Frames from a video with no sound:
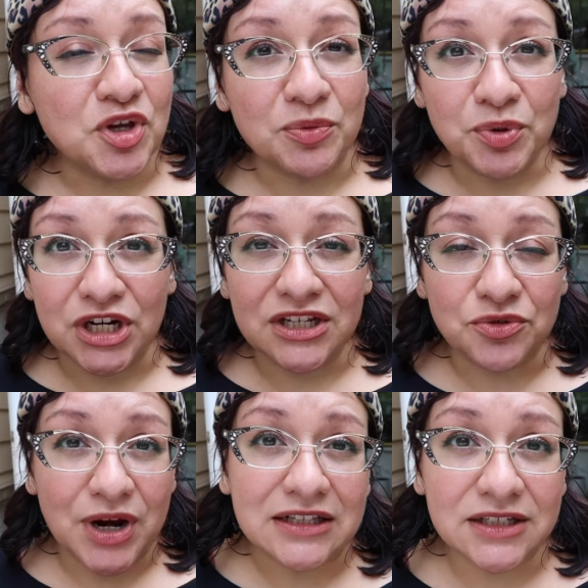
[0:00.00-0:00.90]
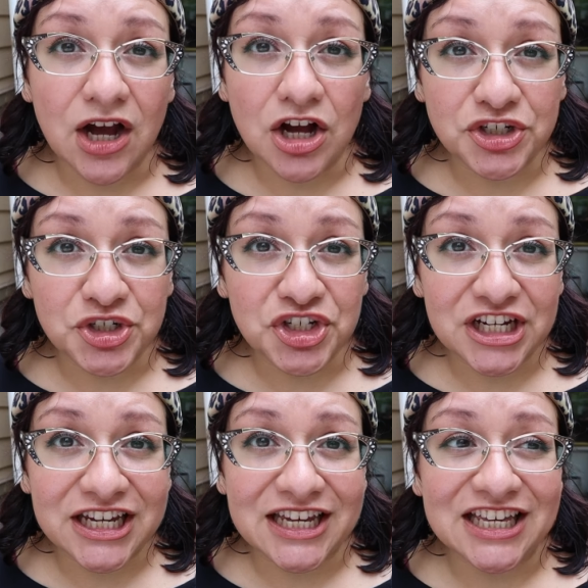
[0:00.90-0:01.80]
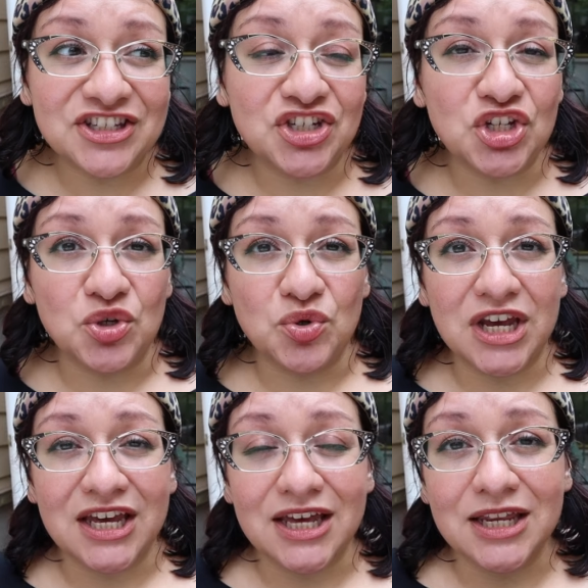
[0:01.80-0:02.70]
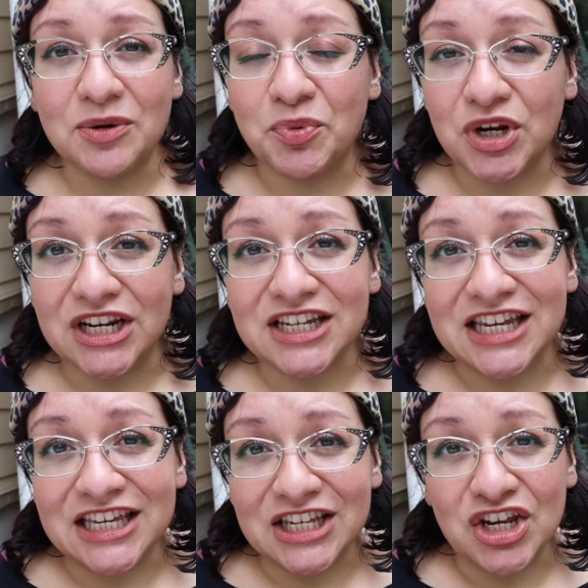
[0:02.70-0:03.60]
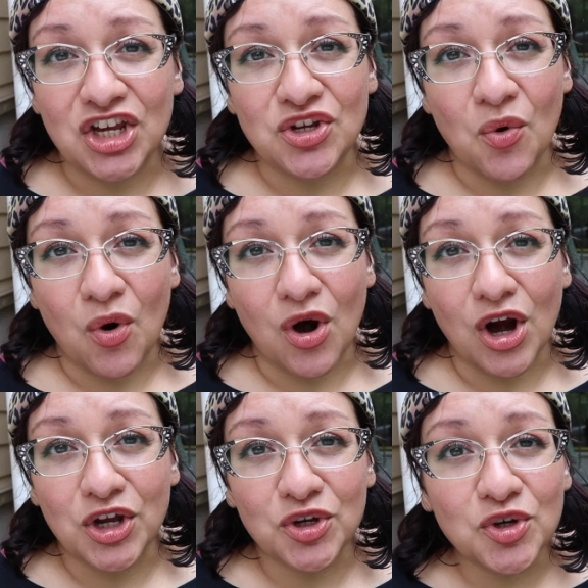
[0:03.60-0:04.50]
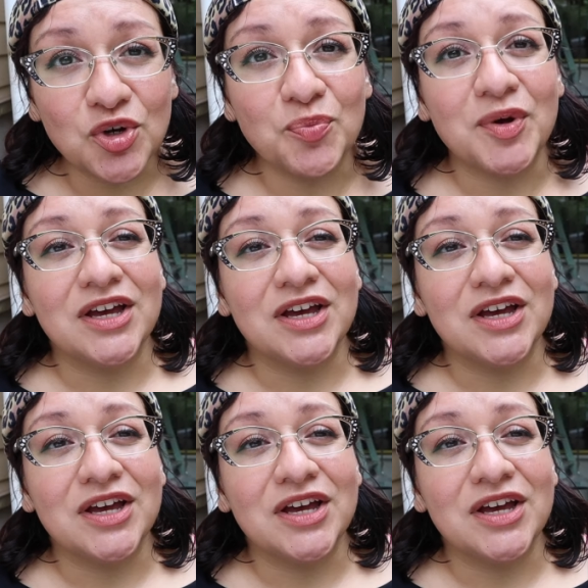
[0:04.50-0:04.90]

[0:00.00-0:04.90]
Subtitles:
You can put it directly on your chickens. You can put it in your coop.